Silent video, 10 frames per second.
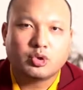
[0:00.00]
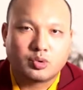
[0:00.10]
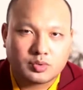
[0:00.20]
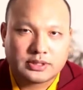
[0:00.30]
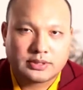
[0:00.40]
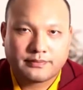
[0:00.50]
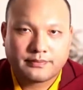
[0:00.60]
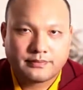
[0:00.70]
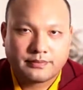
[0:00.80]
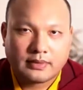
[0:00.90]
if he had
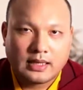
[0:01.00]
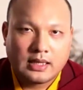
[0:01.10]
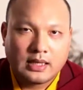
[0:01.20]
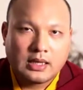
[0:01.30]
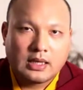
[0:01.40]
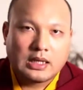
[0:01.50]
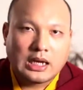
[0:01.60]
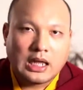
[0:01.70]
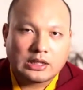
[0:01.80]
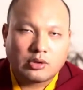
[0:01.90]
told the
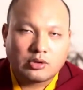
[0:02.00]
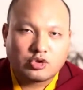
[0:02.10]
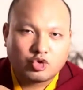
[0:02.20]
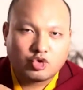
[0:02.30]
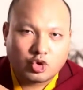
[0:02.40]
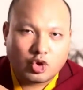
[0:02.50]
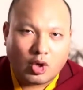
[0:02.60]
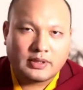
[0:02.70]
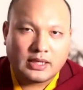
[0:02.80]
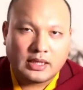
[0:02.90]
experiences of developing shamatha, it
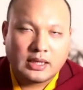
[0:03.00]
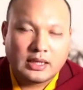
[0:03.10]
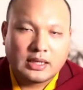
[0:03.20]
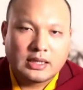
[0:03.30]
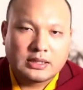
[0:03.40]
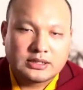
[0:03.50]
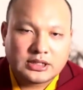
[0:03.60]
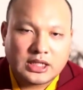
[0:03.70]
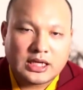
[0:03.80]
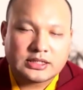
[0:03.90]
would have
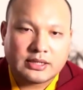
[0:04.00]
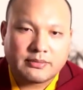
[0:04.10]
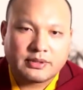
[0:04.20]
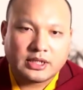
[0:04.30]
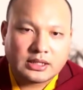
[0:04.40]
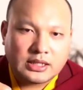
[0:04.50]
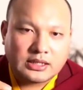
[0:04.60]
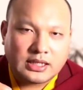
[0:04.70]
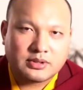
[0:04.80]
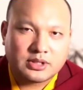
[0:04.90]
harmed people. But when
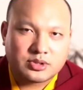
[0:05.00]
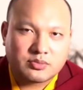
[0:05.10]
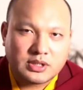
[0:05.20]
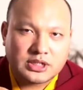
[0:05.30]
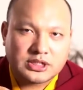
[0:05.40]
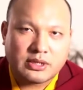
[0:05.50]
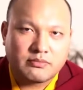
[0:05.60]
he achieved